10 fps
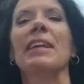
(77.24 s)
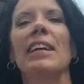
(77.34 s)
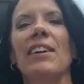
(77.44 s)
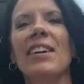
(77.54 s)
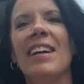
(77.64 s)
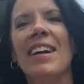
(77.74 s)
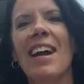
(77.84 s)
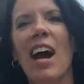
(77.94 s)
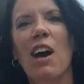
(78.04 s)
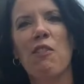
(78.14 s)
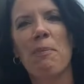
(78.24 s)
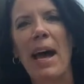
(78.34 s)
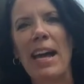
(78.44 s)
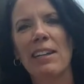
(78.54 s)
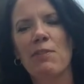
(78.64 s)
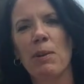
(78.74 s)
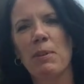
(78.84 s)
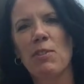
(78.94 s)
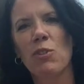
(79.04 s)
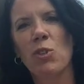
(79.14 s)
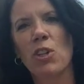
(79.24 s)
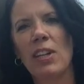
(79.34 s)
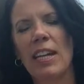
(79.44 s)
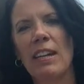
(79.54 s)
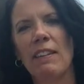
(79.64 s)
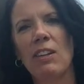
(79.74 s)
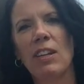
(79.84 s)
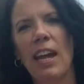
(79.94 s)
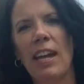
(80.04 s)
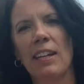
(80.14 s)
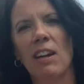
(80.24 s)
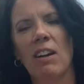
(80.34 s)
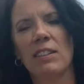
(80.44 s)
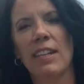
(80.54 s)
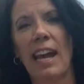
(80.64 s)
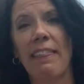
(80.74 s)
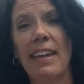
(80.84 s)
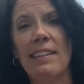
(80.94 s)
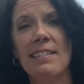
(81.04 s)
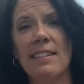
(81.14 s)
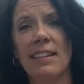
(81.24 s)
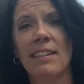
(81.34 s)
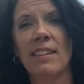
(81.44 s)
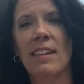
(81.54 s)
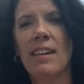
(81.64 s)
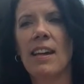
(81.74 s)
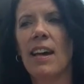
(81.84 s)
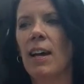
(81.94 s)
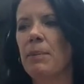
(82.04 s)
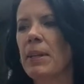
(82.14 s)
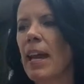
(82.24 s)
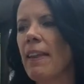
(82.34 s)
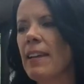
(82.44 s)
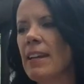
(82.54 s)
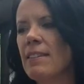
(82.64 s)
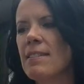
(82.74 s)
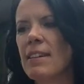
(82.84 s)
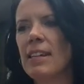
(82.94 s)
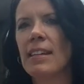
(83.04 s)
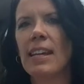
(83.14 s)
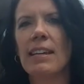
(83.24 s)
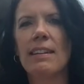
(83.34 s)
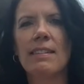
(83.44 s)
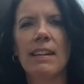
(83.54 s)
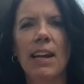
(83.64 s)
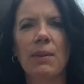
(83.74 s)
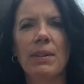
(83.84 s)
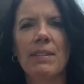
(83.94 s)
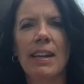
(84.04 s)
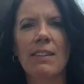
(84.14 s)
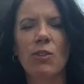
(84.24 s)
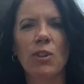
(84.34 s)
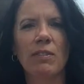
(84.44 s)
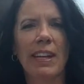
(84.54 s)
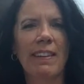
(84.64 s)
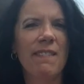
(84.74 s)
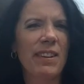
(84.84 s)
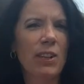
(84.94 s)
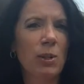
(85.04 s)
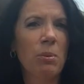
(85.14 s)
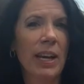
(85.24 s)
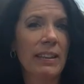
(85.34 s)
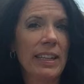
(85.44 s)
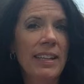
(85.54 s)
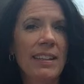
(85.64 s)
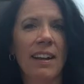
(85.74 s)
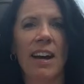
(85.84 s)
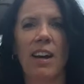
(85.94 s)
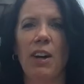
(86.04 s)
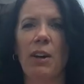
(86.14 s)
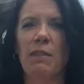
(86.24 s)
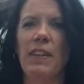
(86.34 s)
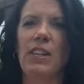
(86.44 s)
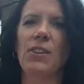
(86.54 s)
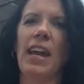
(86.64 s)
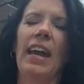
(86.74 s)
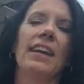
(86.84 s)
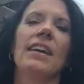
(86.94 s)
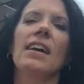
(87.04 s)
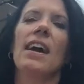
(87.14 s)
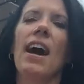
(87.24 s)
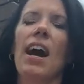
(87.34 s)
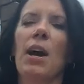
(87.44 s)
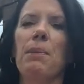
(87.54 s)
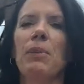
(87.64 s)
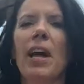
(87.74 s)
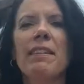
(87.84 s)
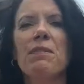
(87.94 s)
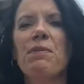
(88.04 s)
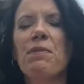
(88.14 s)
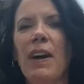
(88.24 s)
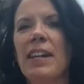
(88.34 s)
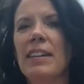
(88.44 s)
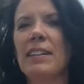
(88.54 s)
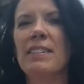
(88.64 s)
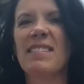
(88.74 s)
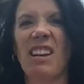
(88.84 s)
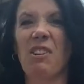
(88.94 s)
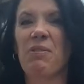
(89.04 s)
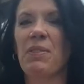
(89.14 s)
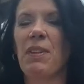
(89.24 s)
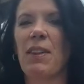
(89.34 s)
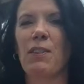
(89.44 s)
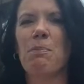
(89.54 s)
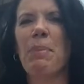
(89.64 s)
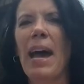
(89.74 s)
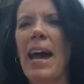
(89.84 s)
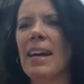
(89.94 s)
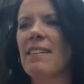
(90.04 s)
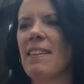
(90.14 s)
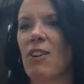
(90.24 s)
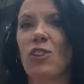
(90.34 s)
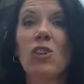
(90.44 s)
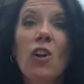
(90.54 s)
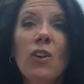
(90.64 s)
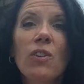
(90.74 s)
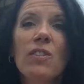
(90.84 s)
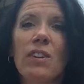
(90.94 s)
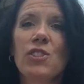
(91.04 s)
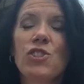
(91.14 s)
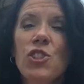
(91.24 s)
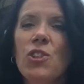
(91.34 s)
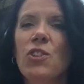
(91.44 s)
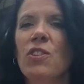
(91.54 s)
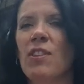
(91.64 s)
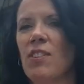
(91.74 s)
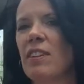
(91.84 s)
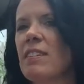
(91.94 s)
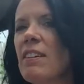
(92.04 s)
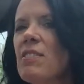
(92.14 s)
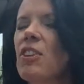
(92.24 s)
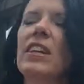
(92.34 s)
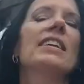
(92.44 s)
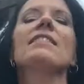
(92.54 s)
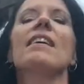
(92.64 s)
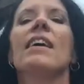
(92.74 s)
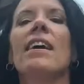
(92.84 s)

here of bags from a store in the UK called Cath Kidston. Cath Kidston is, I would say, sort of like the Vera Bradley of the UK. Lots of fun stuff. There's bags, there's clothes, there's shoes, there's accessories,